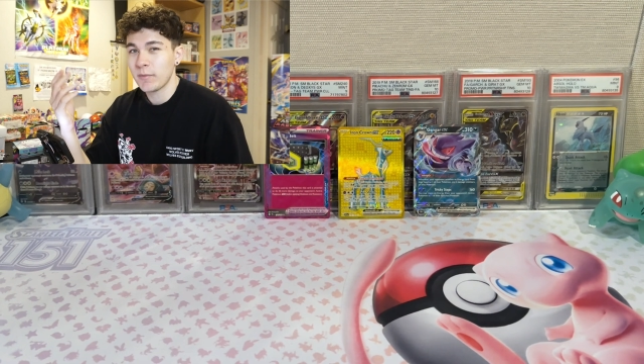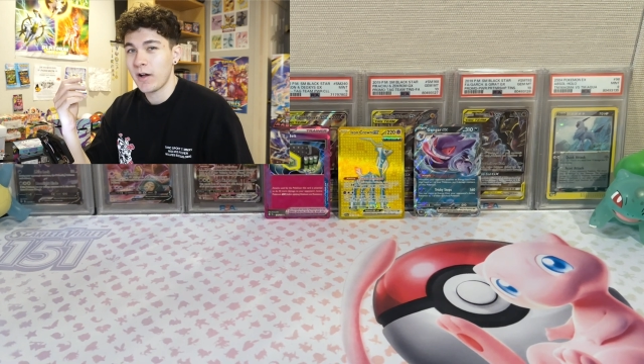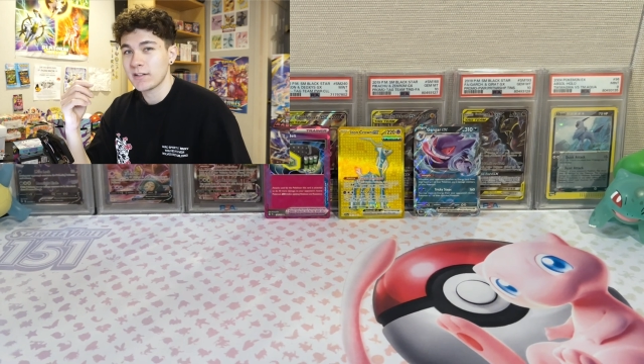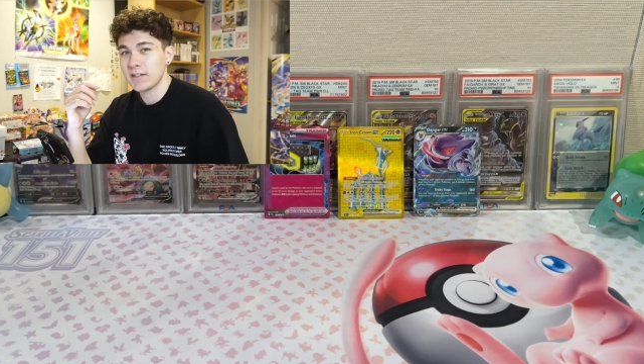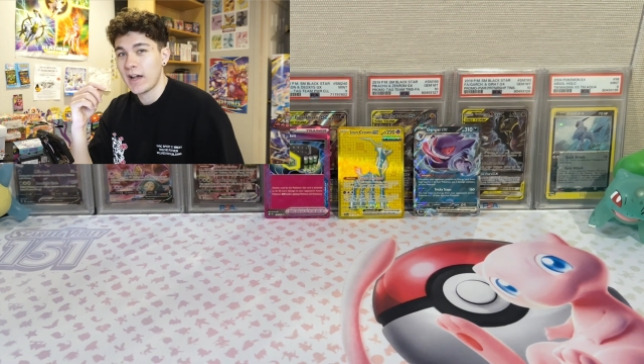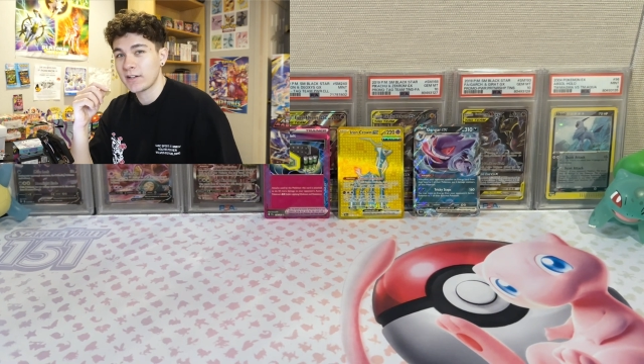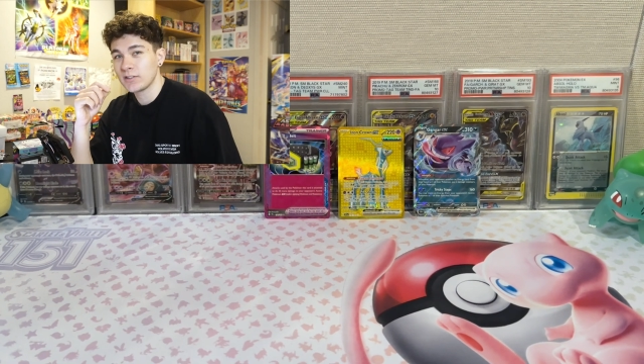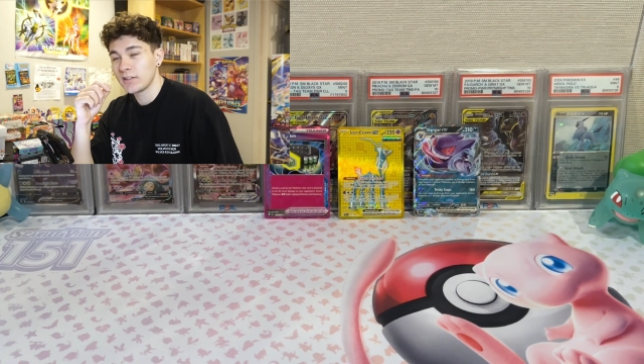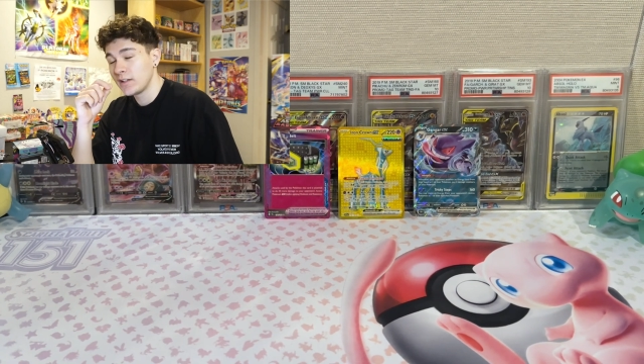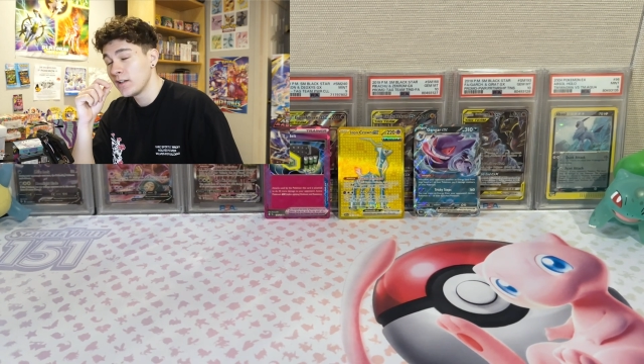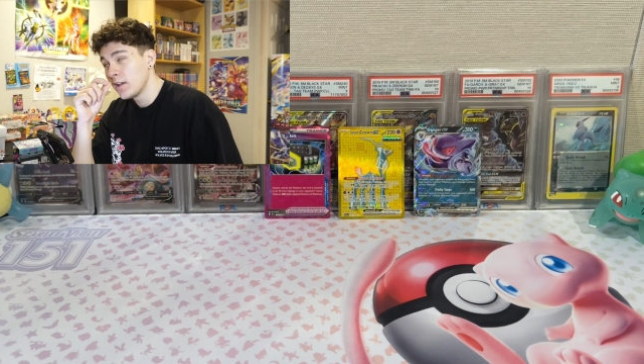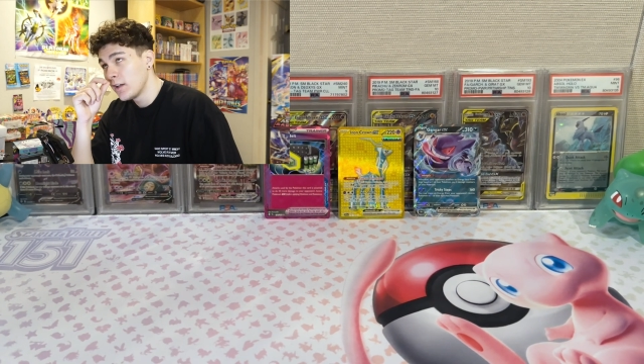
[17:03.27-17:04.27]
box,
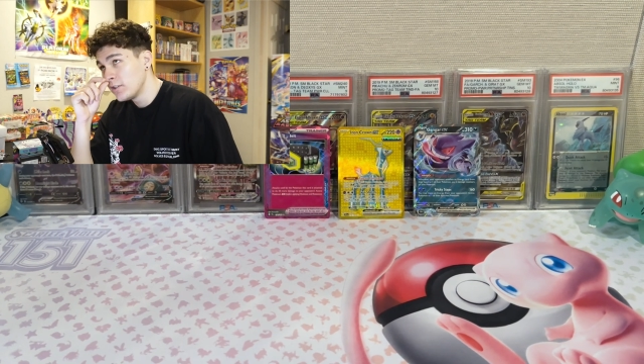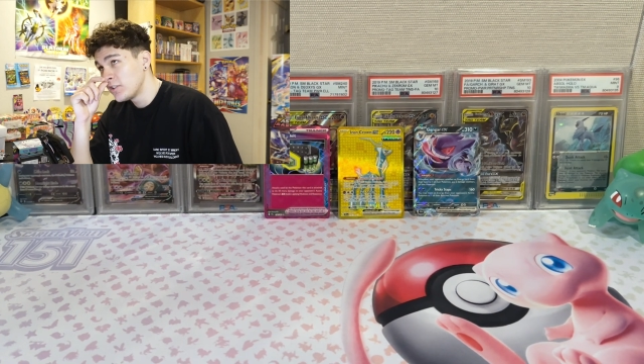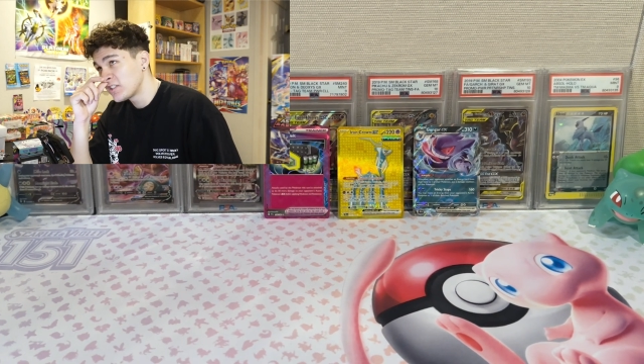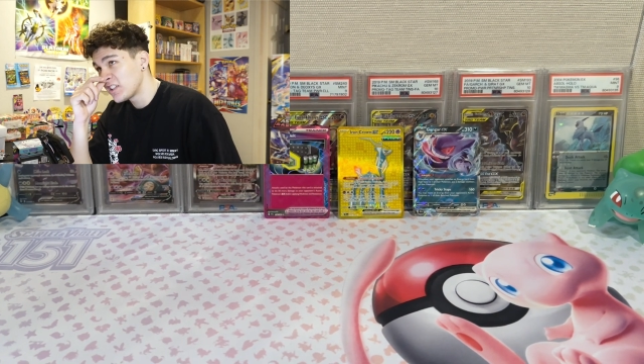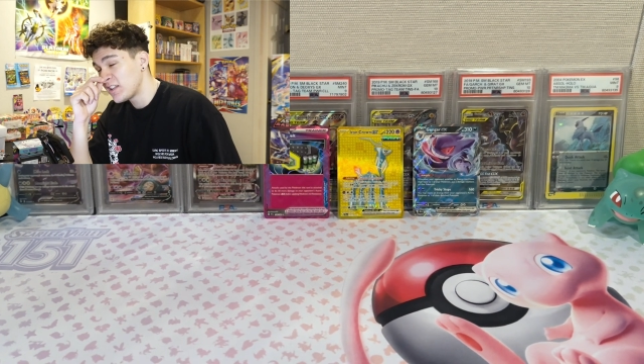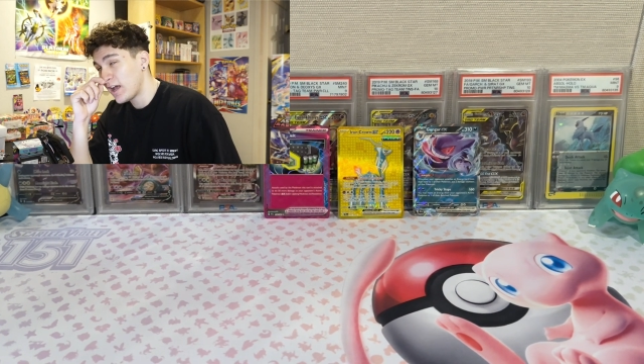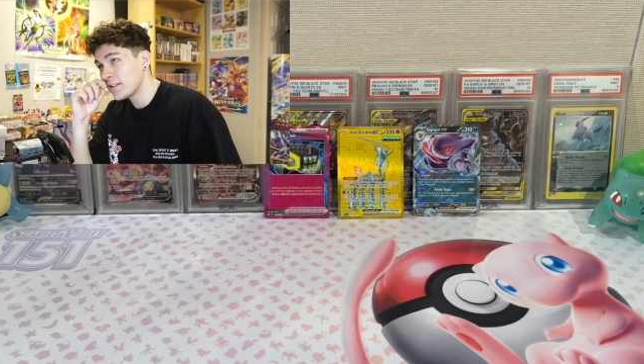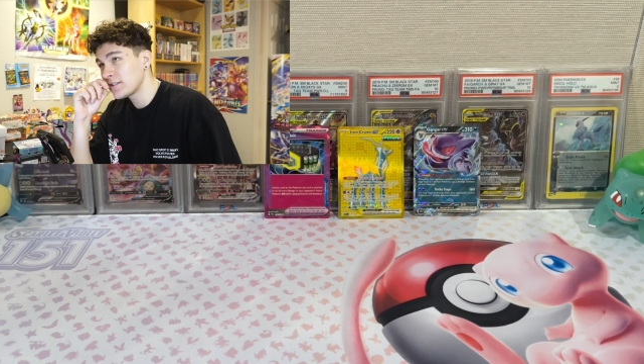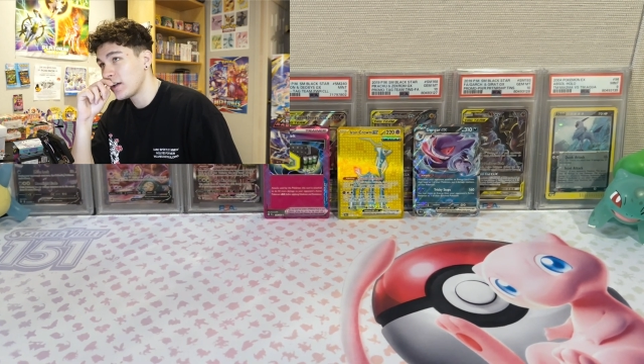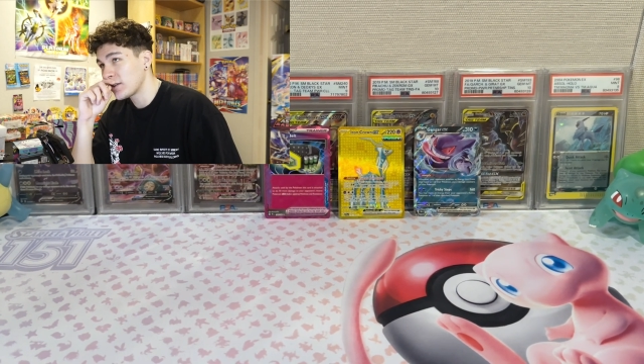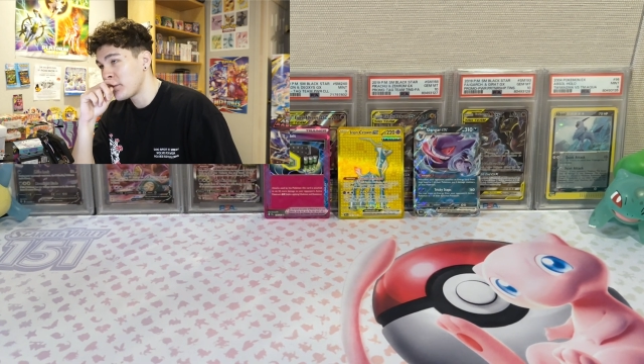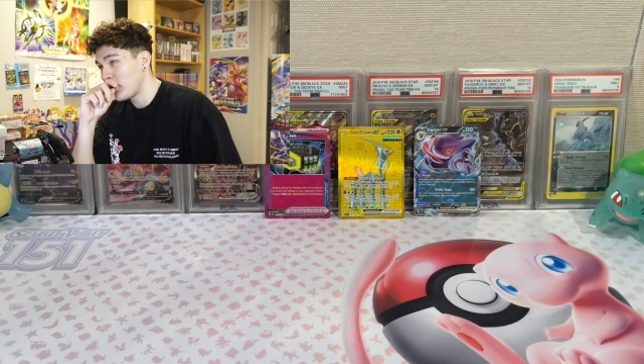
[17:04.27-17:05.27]
actually, just to test
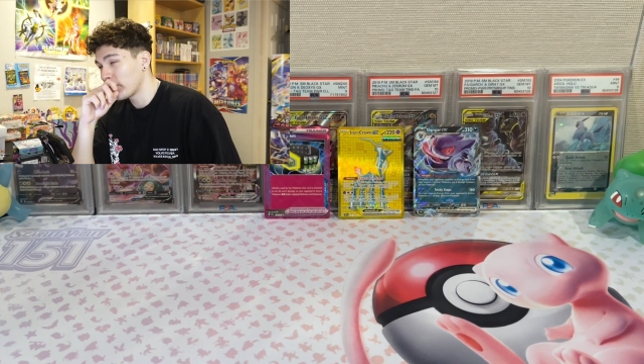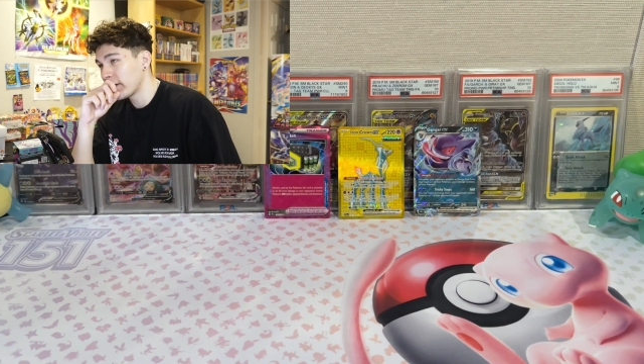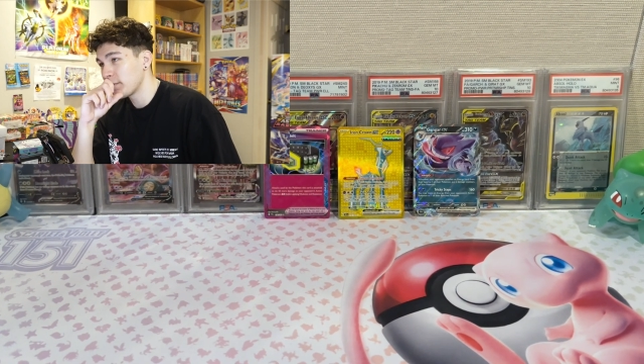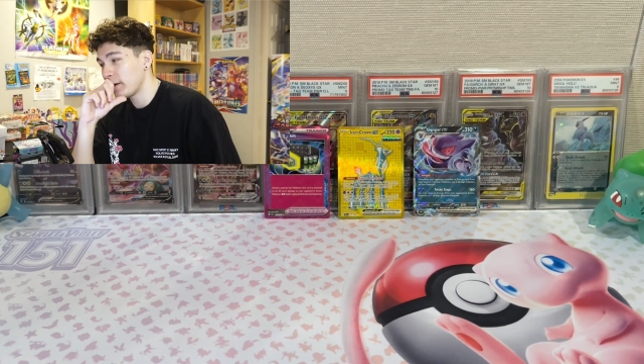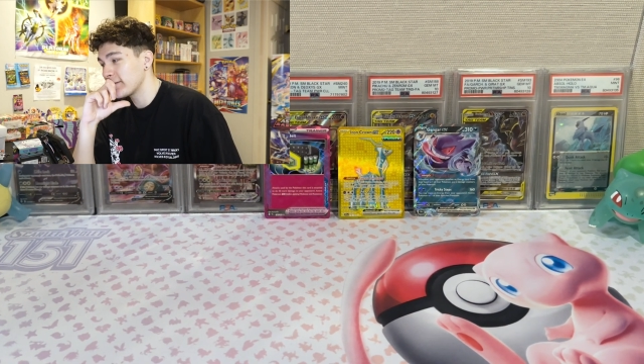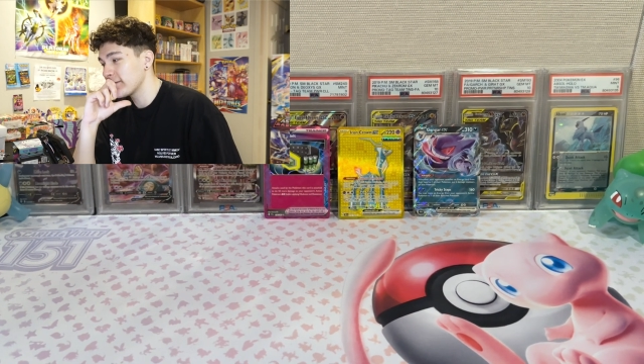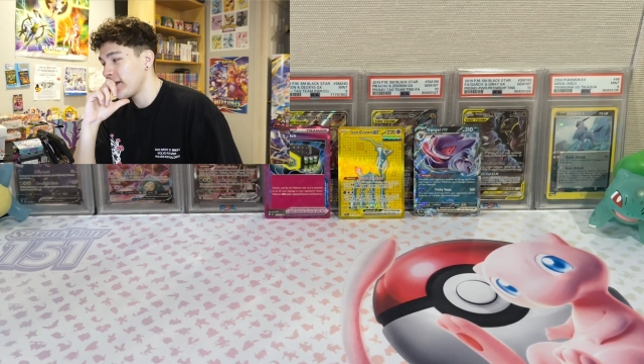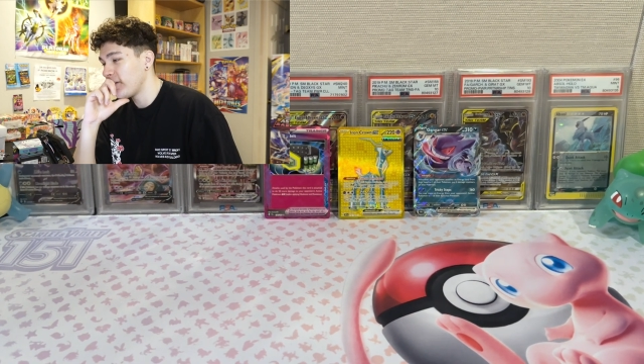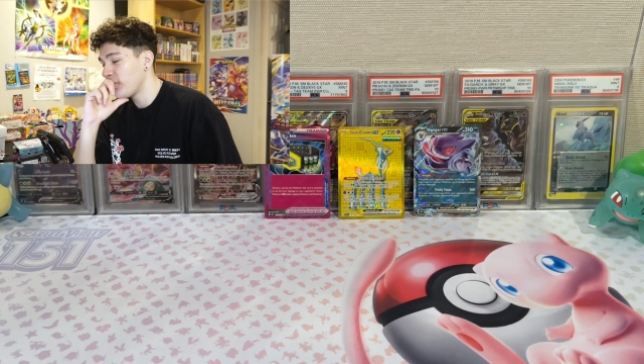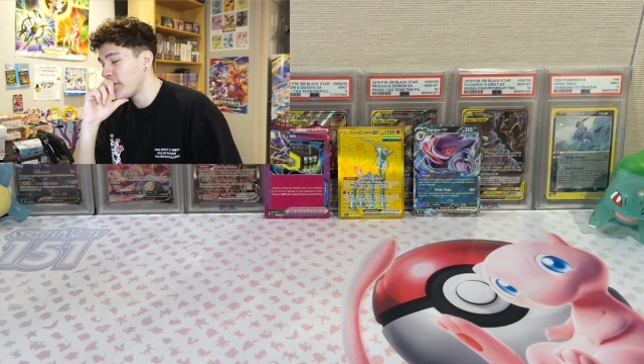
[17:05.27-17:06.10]
out the pull rates myself.